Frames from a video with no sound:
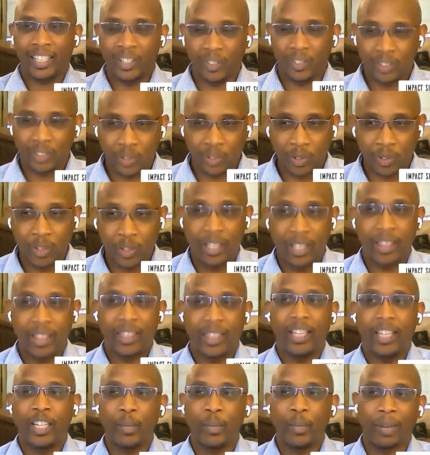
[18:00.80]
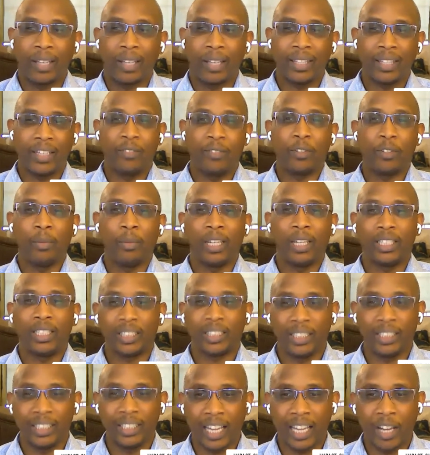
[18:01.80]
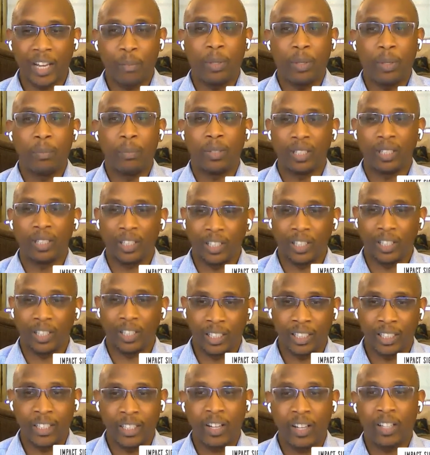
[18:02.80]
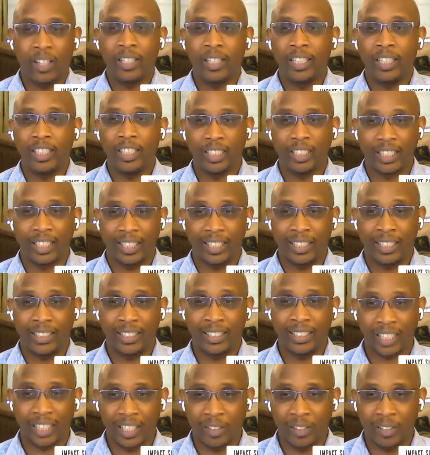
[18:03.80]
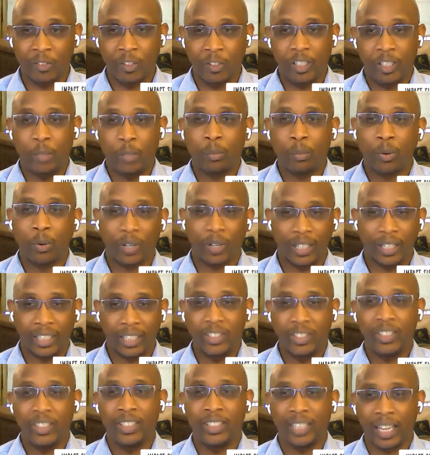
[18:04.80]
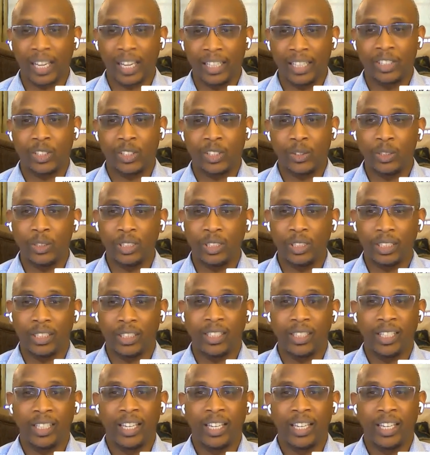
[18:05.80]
so you can think about the information, how people learn, and all of these things that are really important as you design a solution.